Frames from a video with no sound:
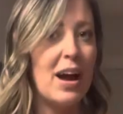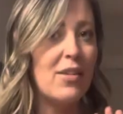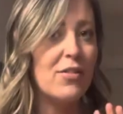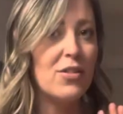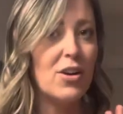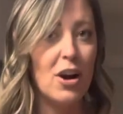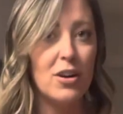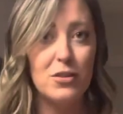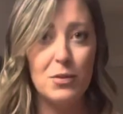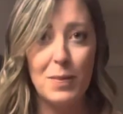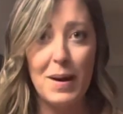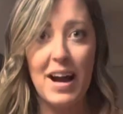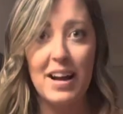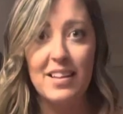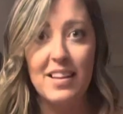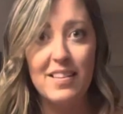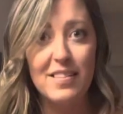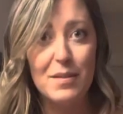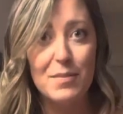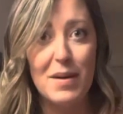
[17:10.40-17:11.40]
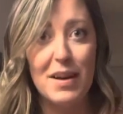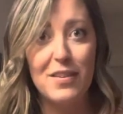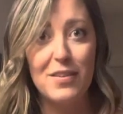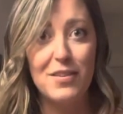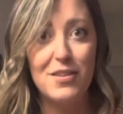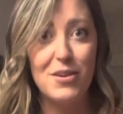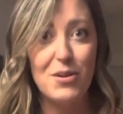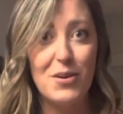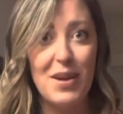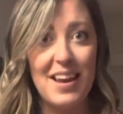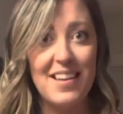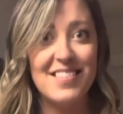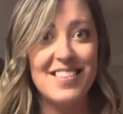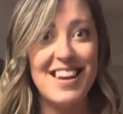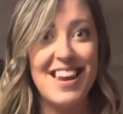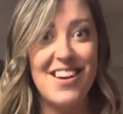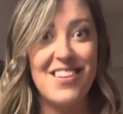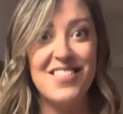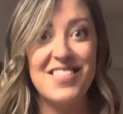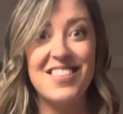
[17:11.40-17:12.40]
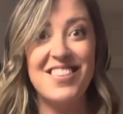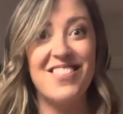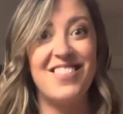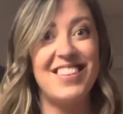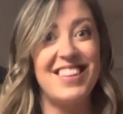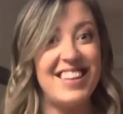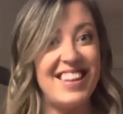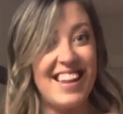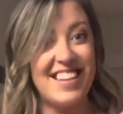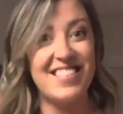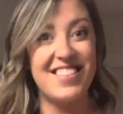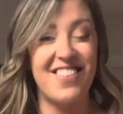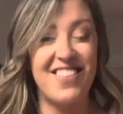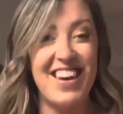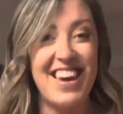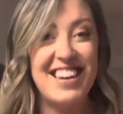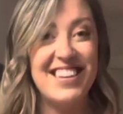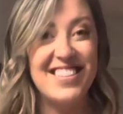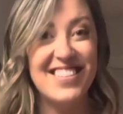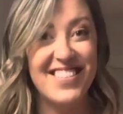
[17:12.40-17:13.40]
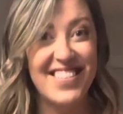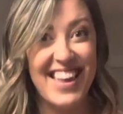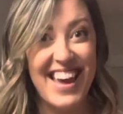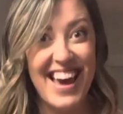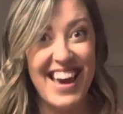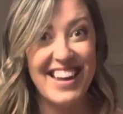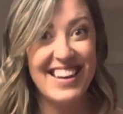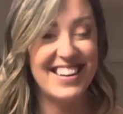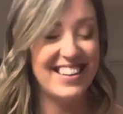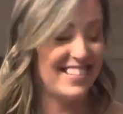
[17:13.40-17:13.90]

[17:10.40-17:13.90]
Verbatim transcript: I've got to pack these in my suitcase now. So let's go ahead and do that.